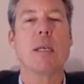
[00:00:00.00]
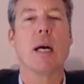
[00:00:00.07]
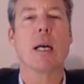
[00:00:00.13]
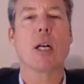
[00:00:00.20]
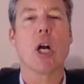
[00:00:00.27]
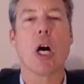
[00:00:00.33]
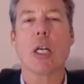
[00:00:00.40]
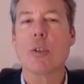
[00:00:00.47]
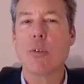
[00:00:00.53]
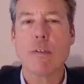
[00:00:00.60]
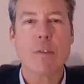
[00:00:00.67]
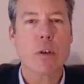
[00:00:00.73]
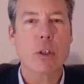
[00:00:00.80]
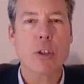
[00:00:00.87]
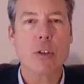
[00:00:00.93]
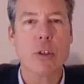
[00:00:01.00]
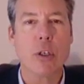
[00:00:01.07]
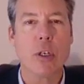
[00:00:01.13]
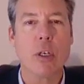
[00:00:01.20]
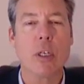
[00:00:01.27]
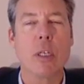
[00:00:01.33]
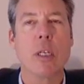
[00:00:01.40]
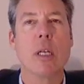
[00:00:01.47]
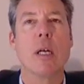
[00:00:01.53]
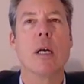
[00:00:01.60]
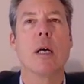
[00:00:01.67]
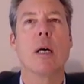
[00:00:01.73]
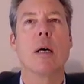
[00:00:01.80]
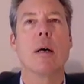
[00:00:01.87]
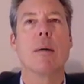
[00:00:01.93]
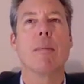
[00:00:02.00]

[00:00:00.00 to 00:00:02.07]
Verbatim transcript: This is a controversial